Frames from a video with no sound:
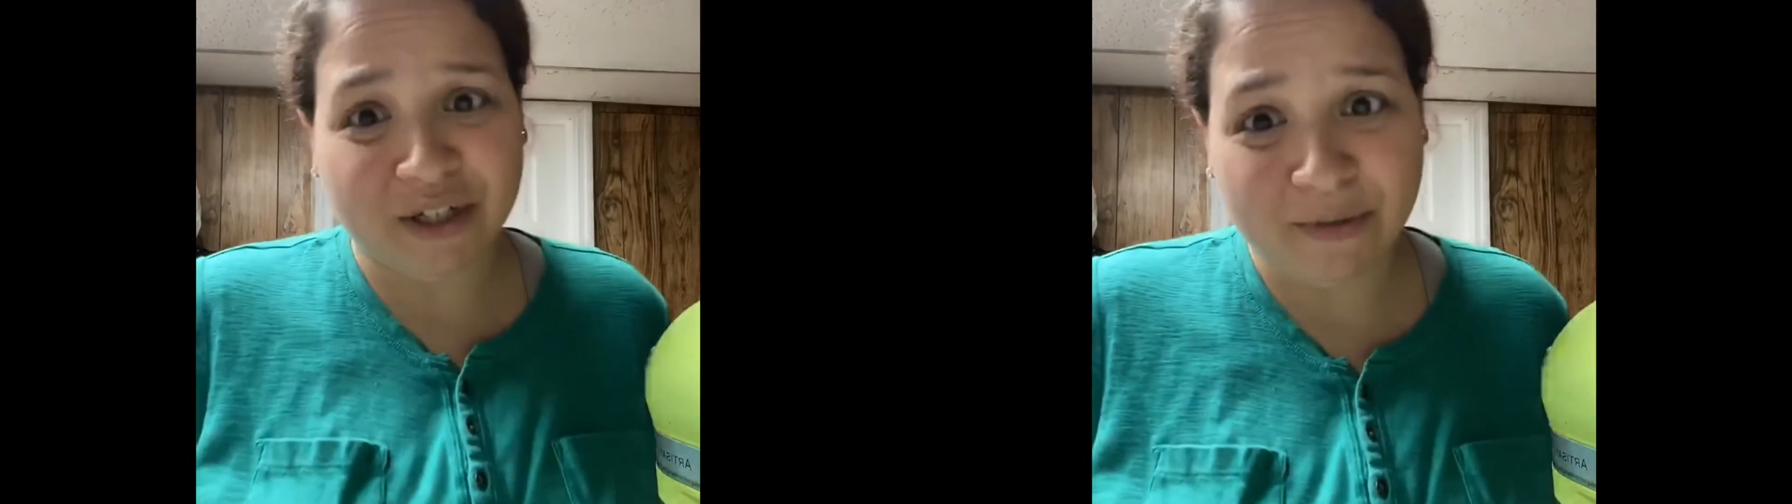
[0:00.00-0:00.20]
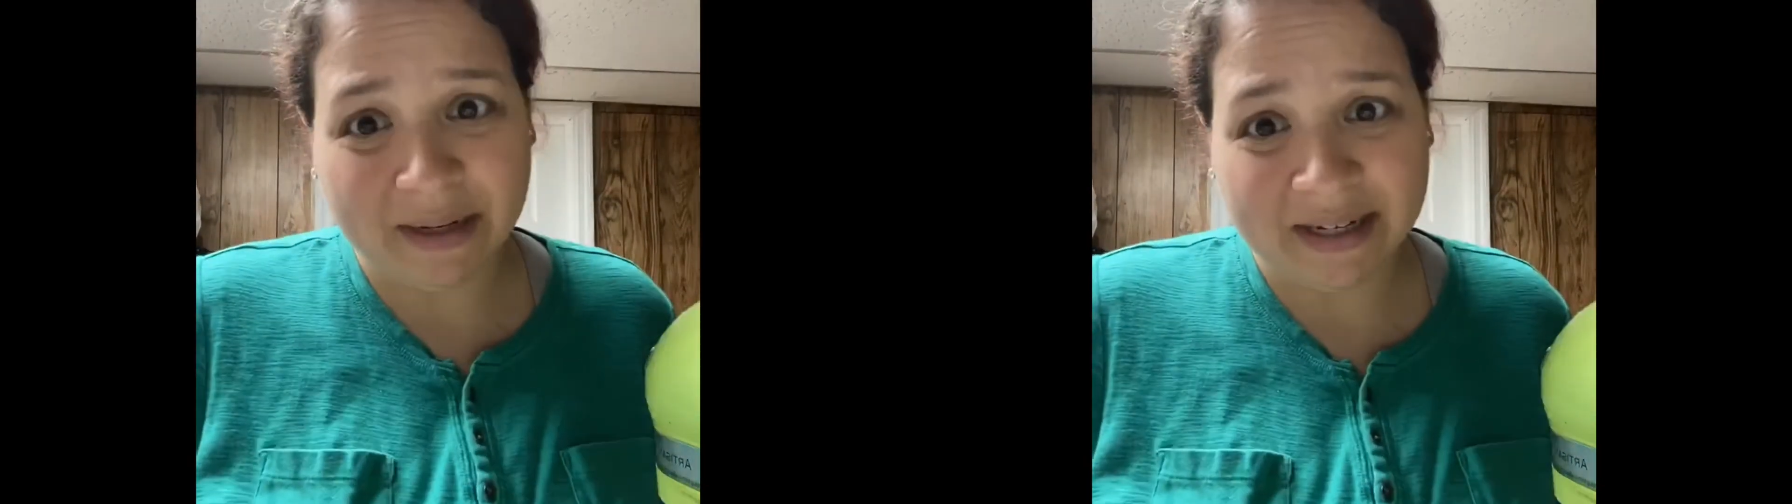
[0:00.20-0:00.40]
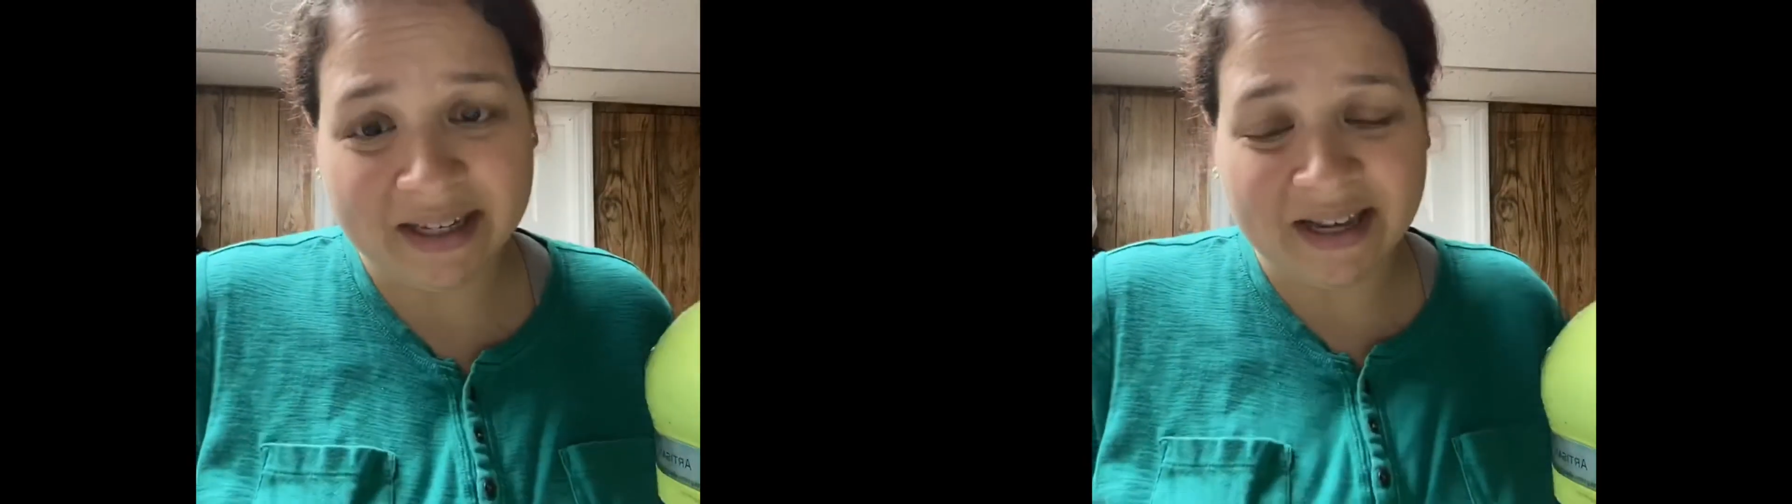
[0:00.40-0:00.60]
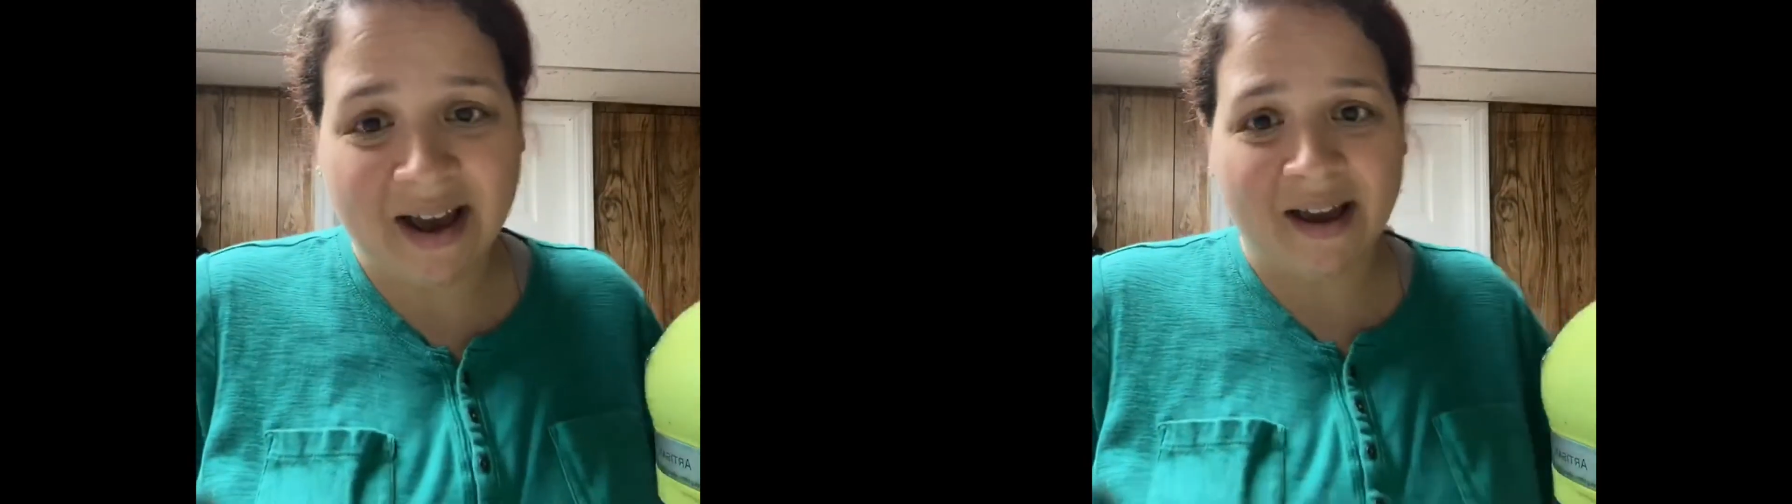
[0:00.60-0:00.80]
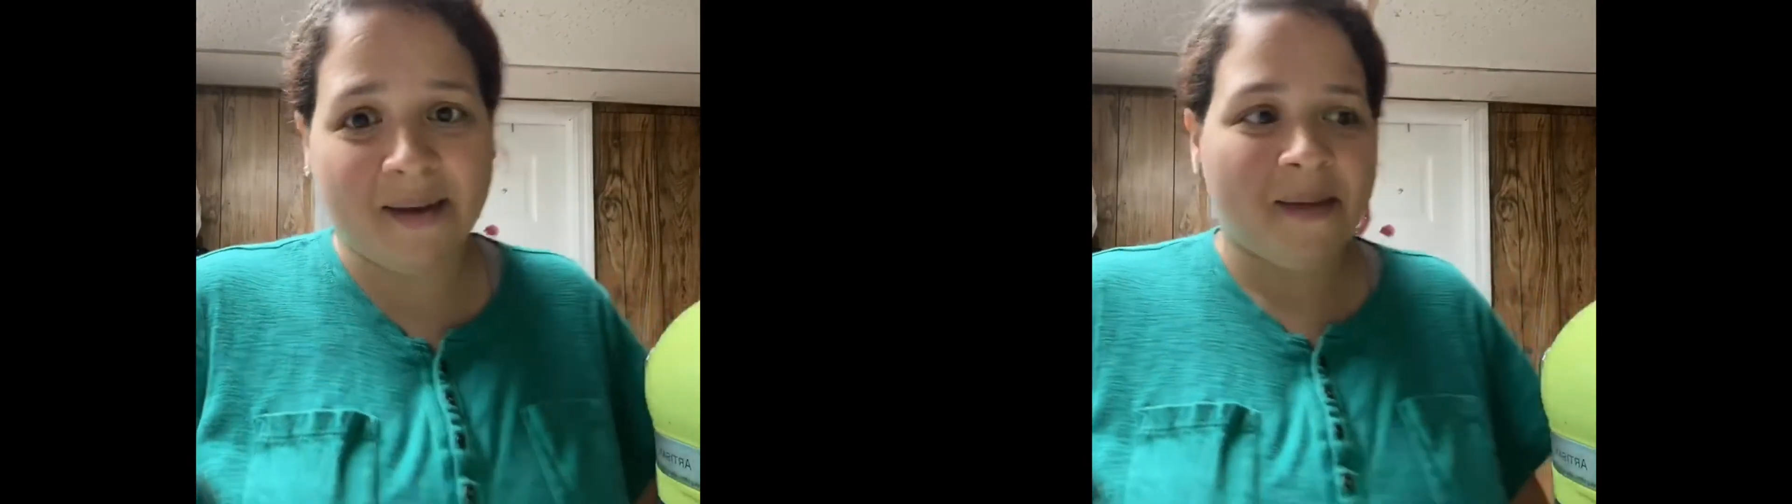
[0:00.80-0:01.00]
during this
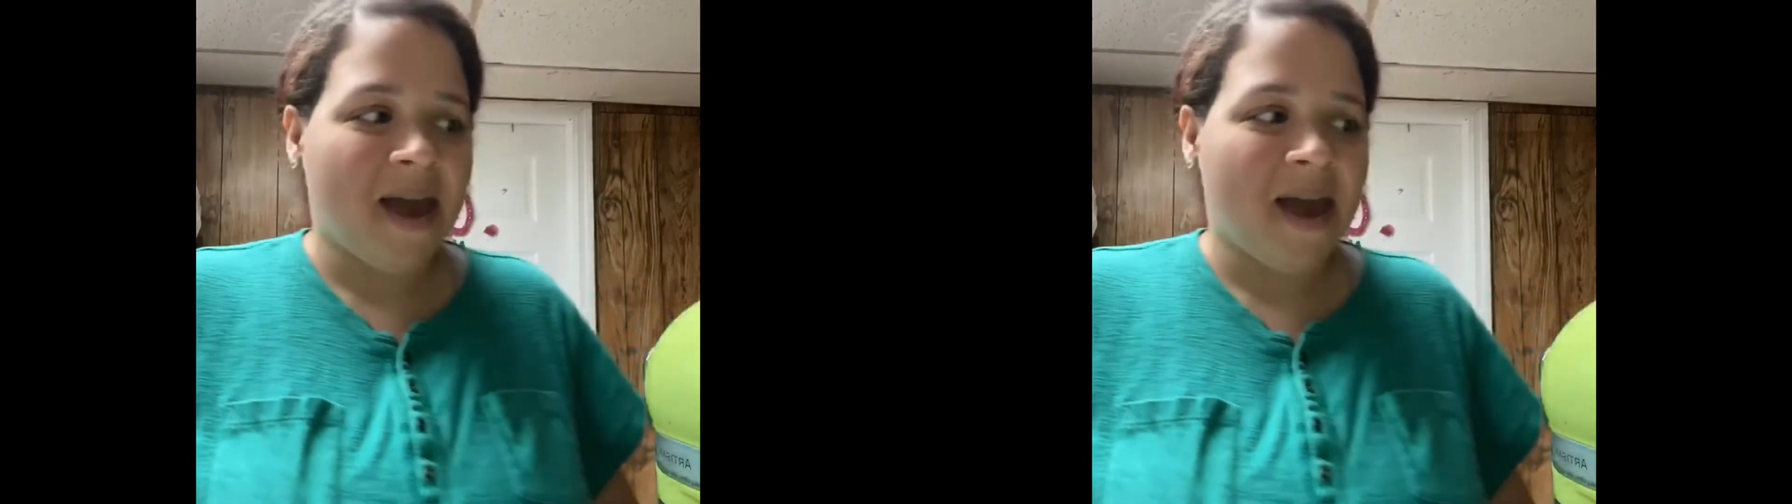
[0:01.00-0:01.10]
time.